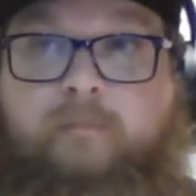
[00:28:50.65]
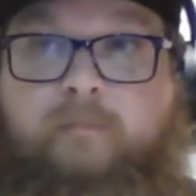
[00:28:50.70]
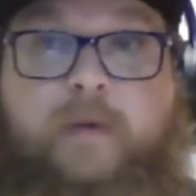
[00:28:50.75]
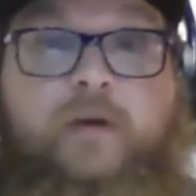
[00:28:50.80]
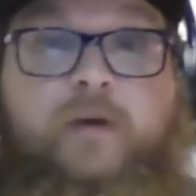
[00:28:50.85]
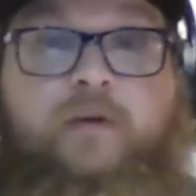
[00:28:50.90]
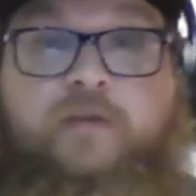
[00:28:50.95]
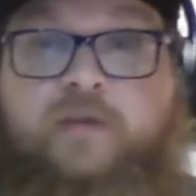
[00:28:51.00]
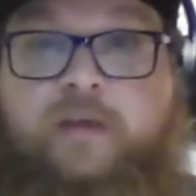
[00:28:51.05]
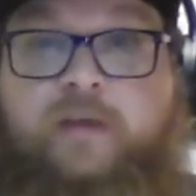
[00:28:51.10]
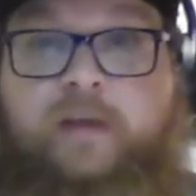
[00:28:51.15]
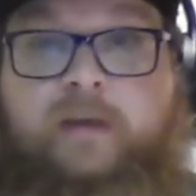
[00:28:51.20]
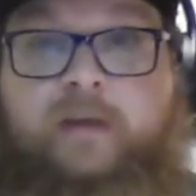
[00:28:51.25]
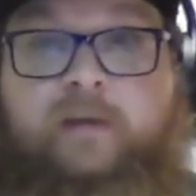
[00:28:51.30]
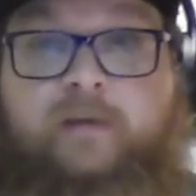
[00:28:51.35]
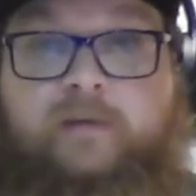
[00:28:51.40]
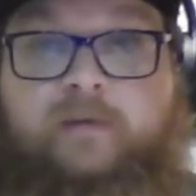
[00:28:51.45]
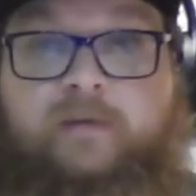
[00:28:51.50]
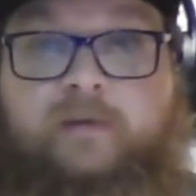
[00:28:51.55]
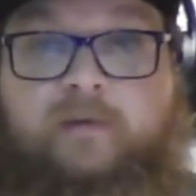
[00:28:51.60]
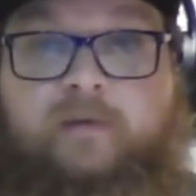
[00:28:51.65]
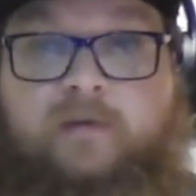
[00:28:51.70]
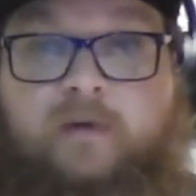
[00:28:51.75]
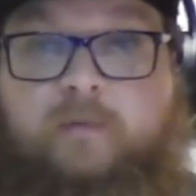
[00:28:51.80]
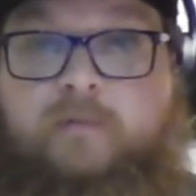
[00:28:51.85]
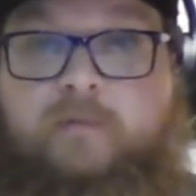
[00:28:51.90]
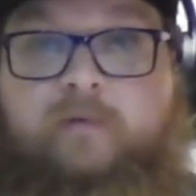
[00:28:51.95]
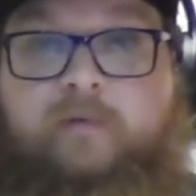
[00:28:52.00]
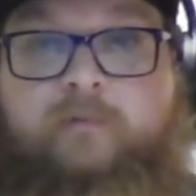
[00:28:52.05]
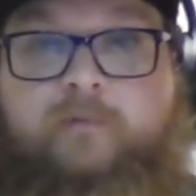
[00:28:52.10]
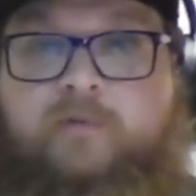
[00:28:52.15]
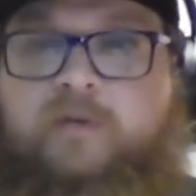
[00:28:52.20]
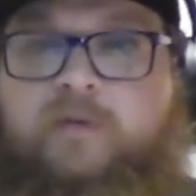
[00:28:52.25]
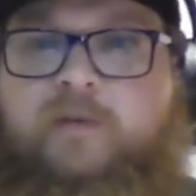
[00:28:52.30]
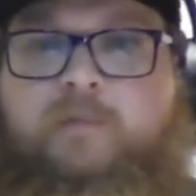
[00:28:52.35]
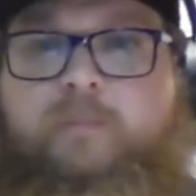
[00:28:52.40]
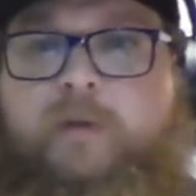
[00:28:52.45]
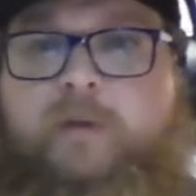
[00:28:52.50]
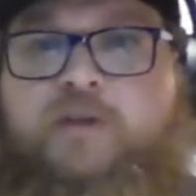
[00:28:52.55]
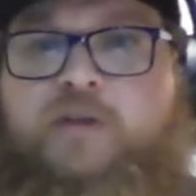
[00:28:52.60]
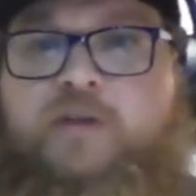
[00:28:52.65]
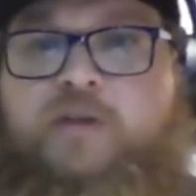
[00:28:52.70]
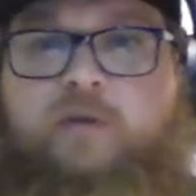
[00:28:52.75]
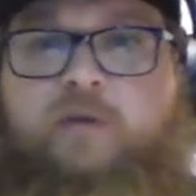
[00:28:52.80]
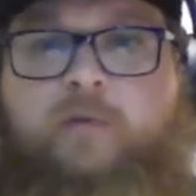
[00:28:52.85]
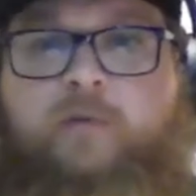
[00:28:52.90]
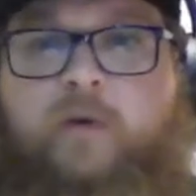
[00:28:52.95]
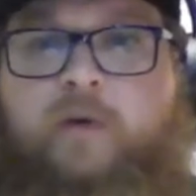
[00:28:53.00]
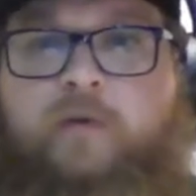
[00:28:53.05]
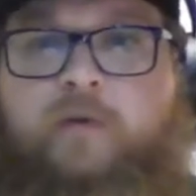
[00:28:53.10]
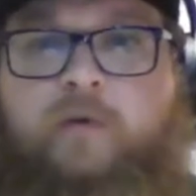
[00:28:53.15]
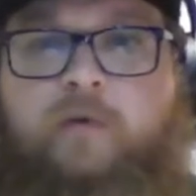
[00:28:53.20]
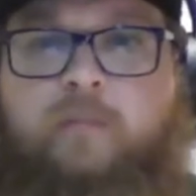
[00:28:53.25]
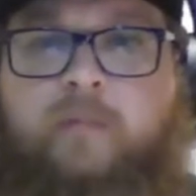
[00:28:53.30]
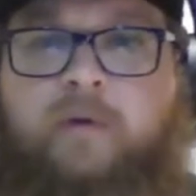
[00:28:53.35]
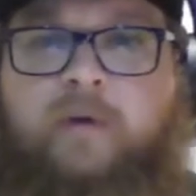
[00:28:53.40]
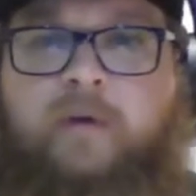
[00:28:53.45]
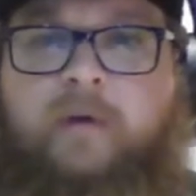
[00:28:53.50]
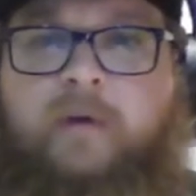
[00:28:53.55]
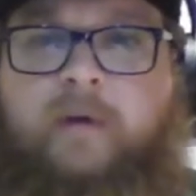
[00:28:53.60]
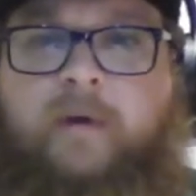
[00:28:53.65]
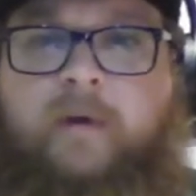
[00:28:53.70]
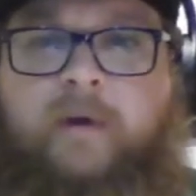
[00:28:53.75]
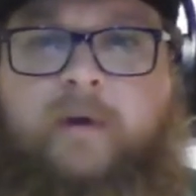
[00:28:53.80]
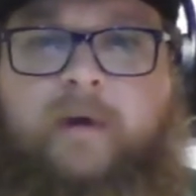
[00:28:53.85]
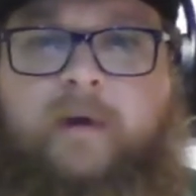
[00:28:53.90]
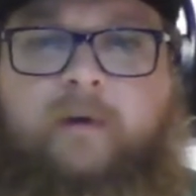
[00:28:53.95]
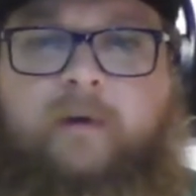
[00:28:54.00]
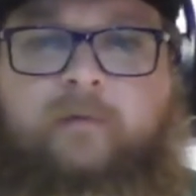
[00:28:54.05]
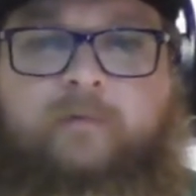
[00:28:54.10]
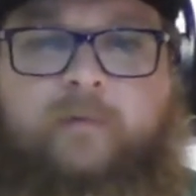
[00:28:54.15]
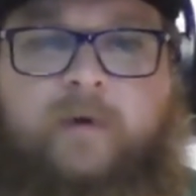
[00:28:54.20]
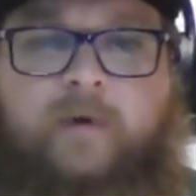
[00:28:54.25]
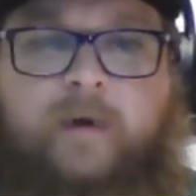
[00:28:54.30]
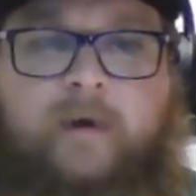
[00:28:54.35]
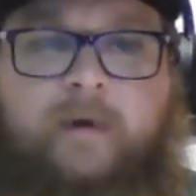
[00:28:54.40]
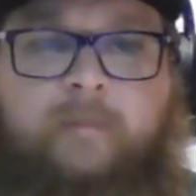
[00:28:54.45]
beer scene in terms of just by sheer volume of